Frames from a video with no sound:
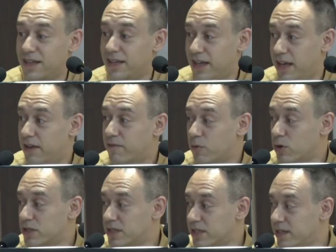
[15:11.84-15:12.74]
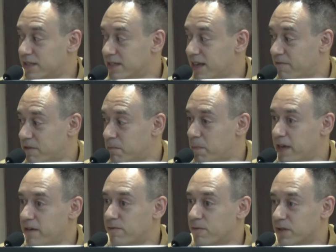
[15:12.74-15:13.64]
And of course, he doesn't have to
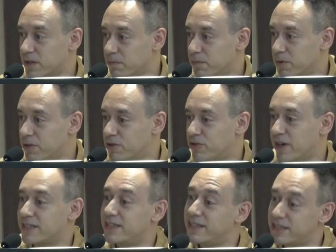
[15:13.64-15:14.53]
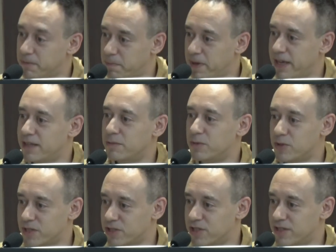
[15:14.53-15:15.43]
pay for the computer tracks. He has to pay the
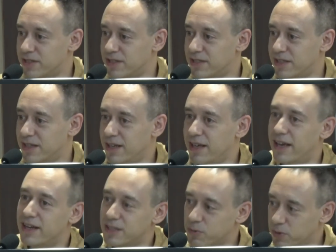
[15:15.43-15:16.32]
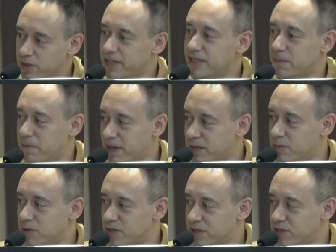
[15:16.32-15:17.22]
musicians, and he's willing to pay the
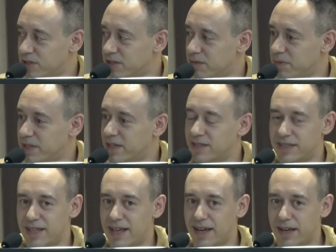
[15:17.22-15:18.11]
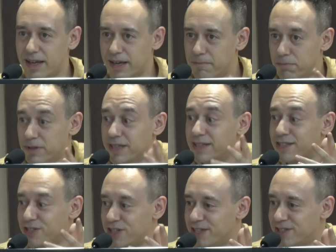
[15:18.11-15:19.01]
musicians because that completely
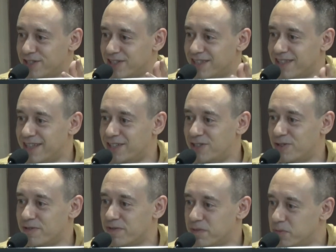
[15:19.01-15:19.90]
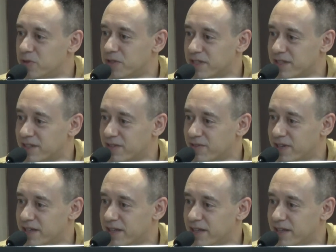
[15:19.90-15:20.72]
changes the nature of the music, right?